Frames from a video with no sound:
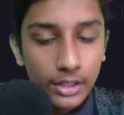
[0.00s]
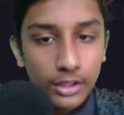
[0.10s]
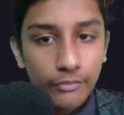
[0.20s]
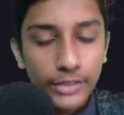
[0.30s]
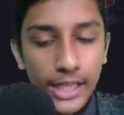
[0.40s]

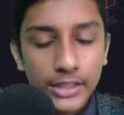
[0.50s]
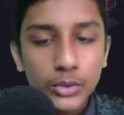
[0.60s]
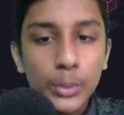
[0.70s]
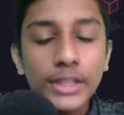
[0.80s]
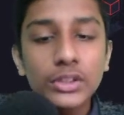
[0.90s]
We had
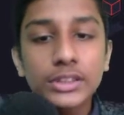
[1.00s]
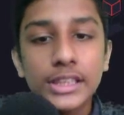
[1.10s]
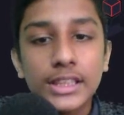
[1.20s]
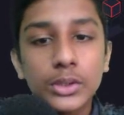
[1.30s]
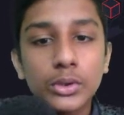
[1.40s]
queen to
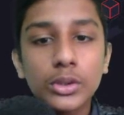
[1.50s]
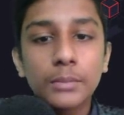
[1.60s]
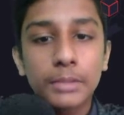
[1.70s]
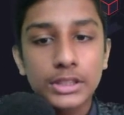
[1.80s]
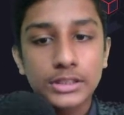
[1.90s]
c2
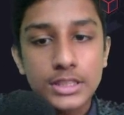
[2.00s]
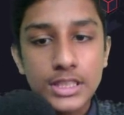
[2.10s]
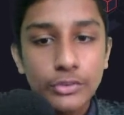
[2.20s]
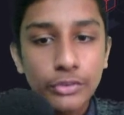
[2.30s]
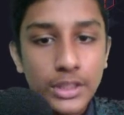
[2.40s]
because the
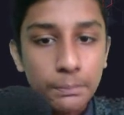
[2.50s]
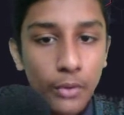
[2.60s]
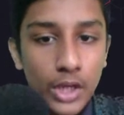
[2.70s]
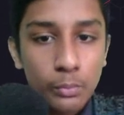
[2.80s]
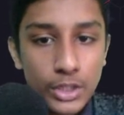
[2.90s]
c3
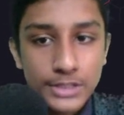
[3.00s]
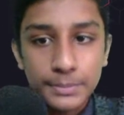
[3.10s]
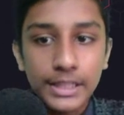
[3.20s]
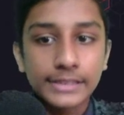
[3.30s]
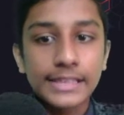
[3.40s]
pawn was
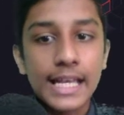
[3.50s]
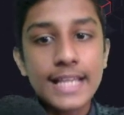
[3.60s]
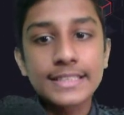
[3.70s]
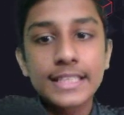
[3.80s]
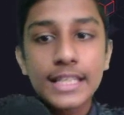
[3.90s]
being
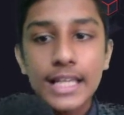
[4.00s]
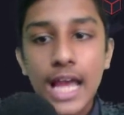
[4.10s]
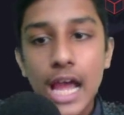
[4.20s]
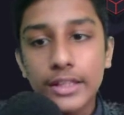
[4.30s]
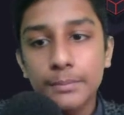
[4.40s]
attacked,
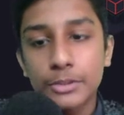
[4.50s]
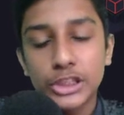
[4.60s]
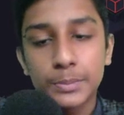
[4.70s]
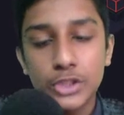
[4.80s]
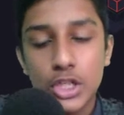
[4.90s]
and the
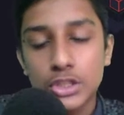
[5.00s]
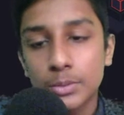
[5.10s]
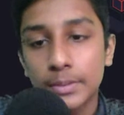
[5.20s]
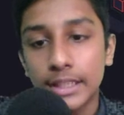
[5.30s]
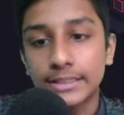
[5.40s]
bishop is also
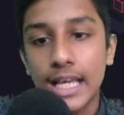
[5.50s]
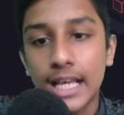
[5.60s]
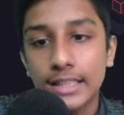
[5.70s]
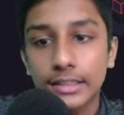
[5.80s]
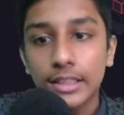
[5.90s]
being
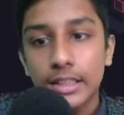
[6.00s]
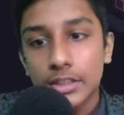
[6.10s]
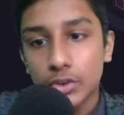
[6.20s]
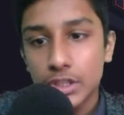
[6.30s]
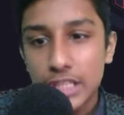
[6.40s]
attacked.
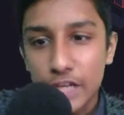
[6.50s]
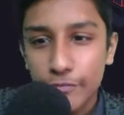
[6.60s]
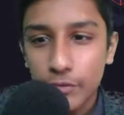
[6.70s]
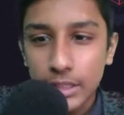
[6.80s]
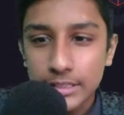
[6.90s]
So if
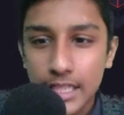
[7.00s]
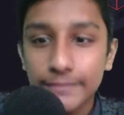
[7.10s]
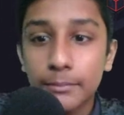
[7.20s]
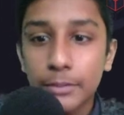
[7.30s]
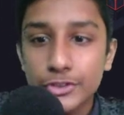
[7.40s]
you want to save
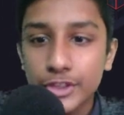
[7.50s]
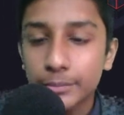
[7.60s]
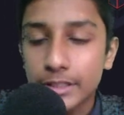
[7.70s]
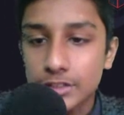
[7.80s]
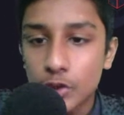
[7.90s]
the bishop,
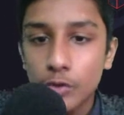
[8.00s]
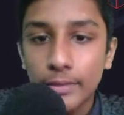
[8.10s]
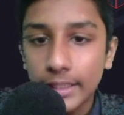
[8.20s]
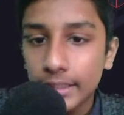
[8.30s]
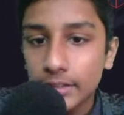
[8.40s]
there is no
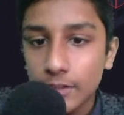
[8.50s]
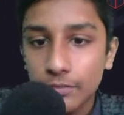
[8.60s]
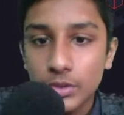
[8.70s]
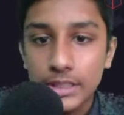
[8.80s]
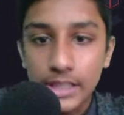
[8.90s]
way,
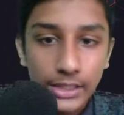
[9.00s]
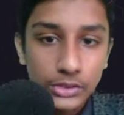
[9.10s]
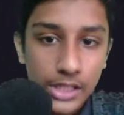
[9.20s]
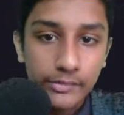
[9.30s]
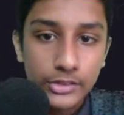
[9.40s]
therefore he had to
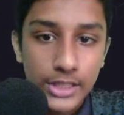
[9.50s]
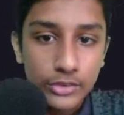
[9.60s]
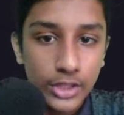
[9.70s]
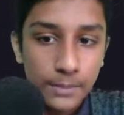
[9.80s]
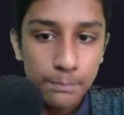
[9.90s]
save the
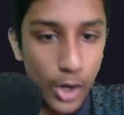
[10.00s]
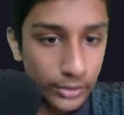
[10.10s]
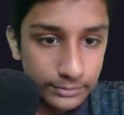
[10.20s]
c3 pawn.